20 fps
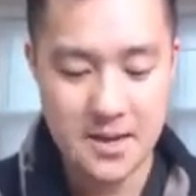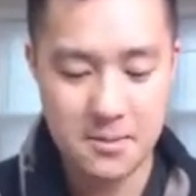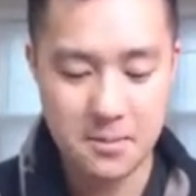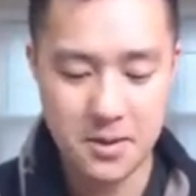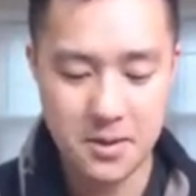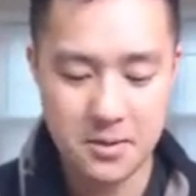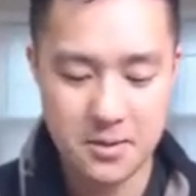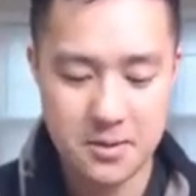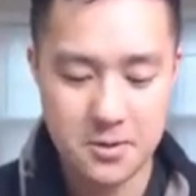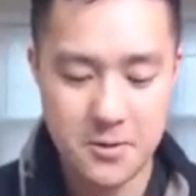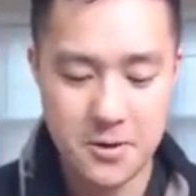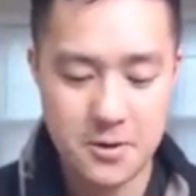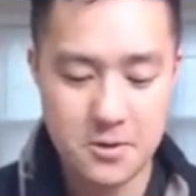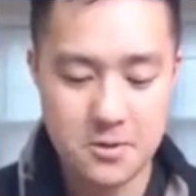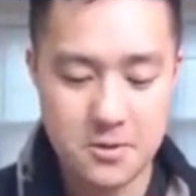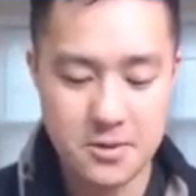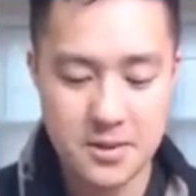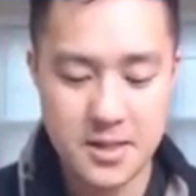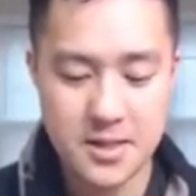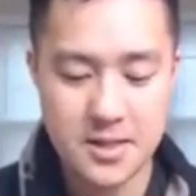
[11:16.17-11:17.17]
But let's redo
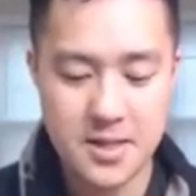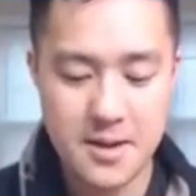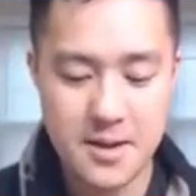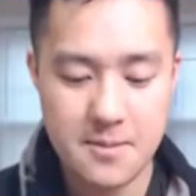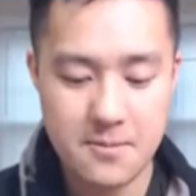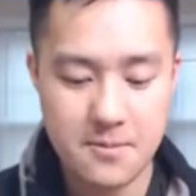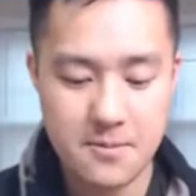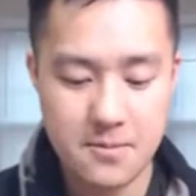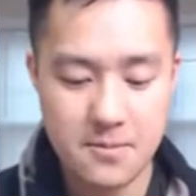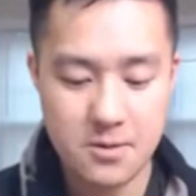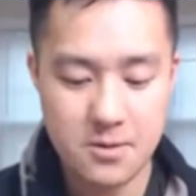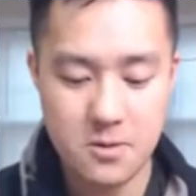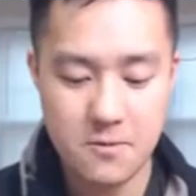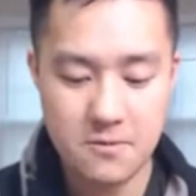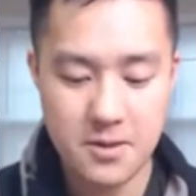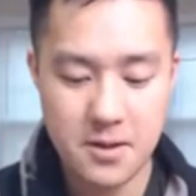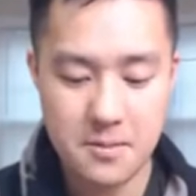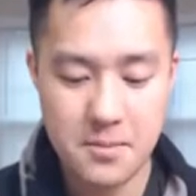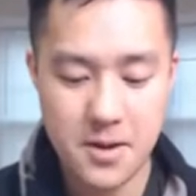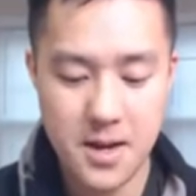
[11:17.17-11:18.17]
this. Next time you
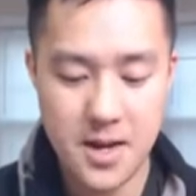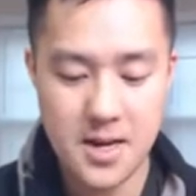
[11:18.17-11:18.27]
flip